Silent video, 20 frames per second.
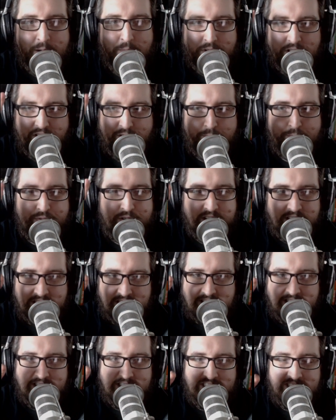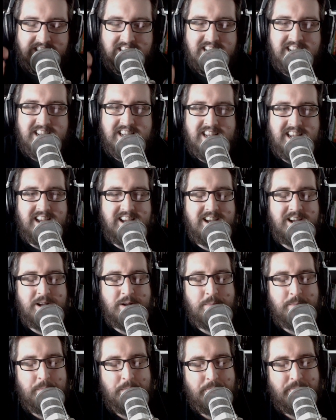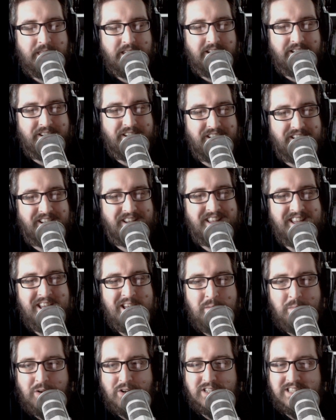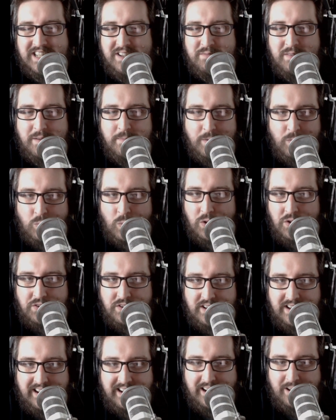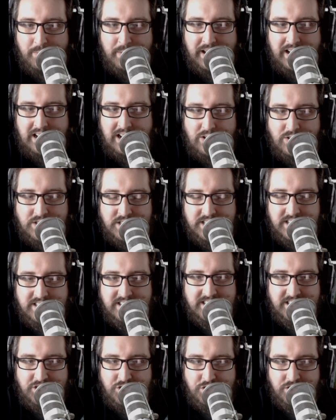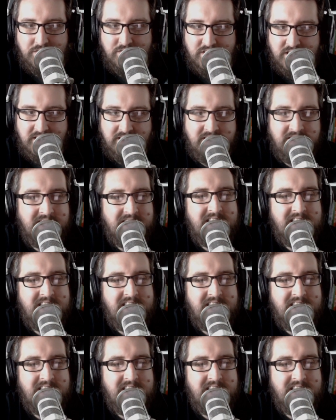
as prisoners because they've maybe wandered a little bit closer than they should have done.